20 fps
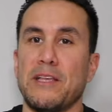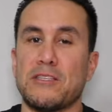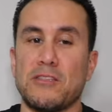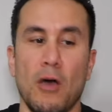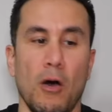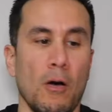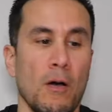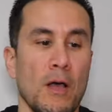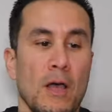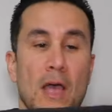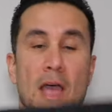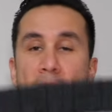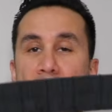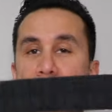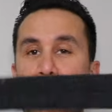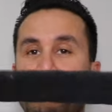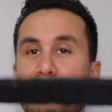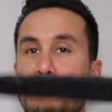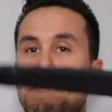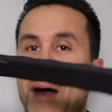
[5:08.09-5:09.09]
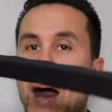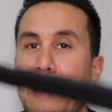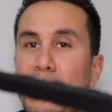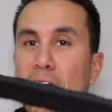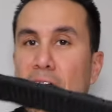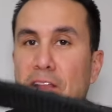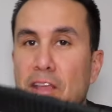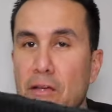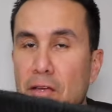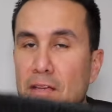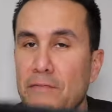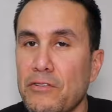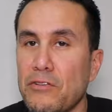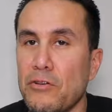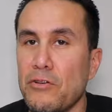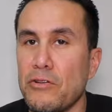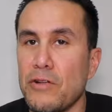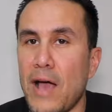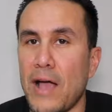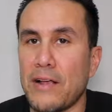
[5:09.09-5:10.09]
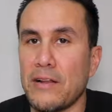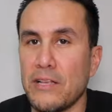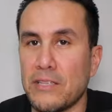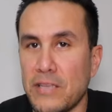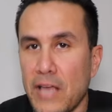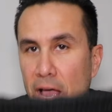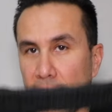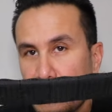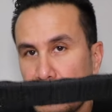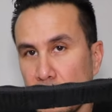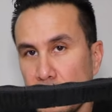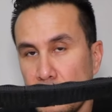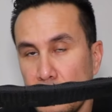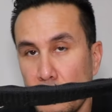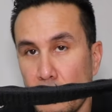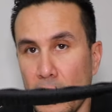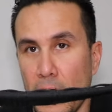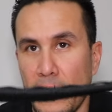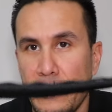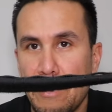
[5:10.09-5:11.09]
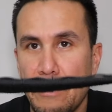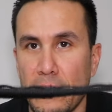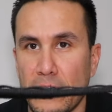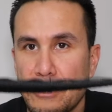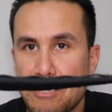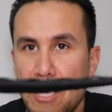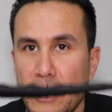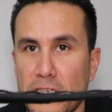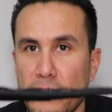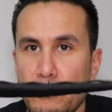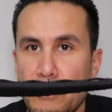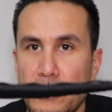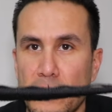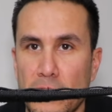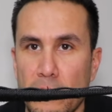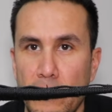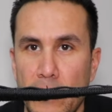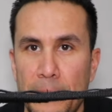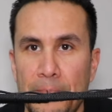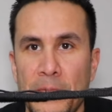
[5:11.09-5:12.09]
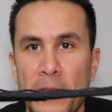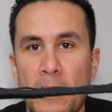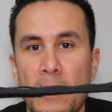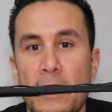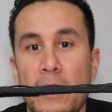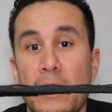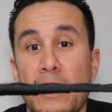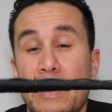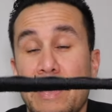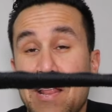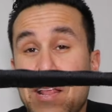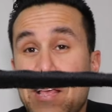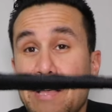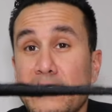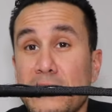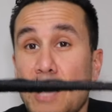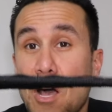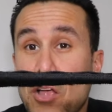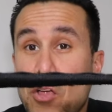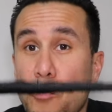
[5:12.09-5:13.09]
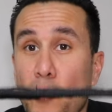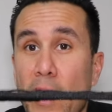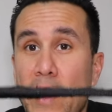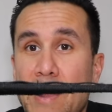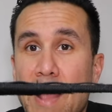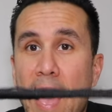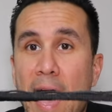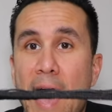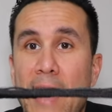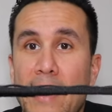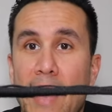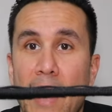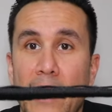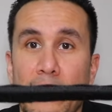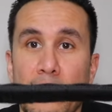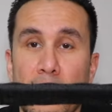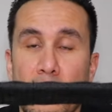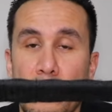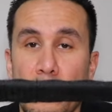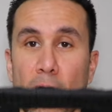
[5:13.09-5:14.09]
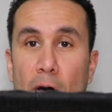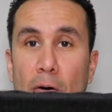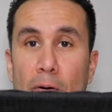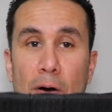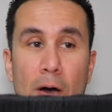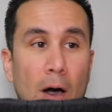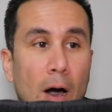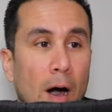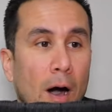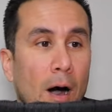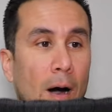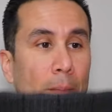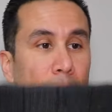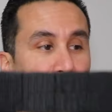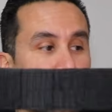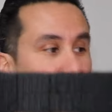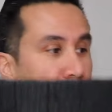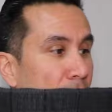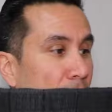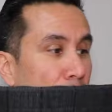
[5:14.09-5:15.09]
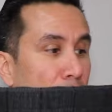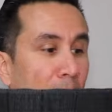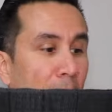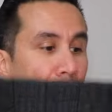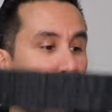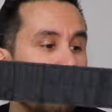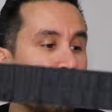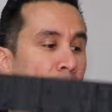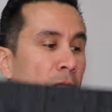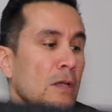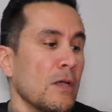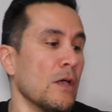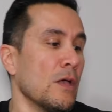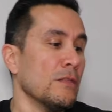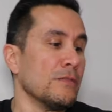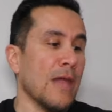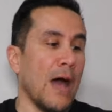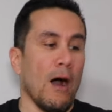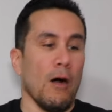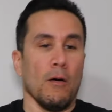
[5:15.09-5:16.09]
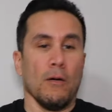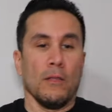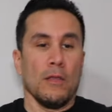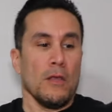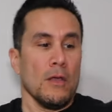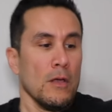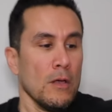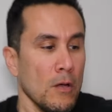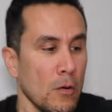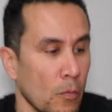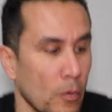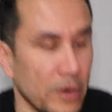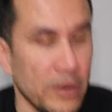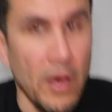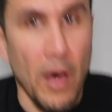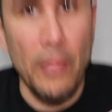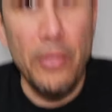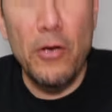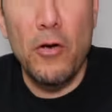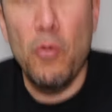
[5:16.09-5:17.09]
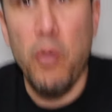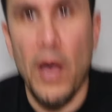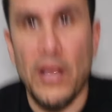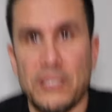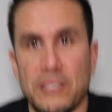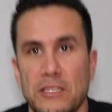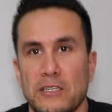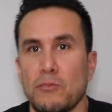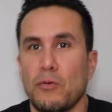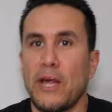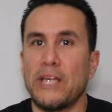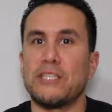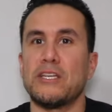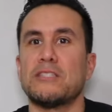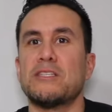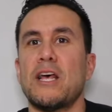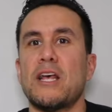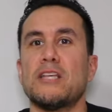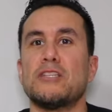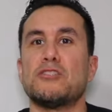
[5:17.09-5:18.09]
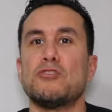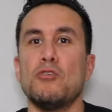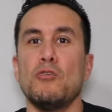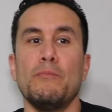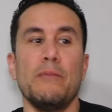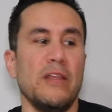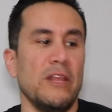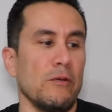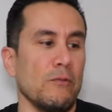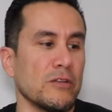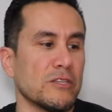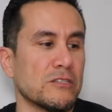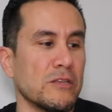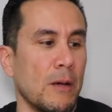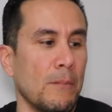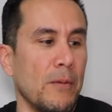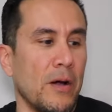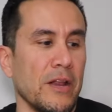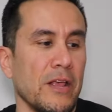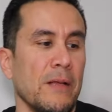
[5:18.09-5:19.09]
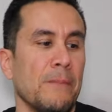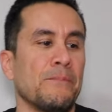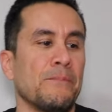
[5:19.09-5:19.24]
So having the Molle on here, even though you're not going to attach any of your accessories to it, it is a great add-on, to the belt. Now, the other questions, when I just had a Zoom meeting with somebody.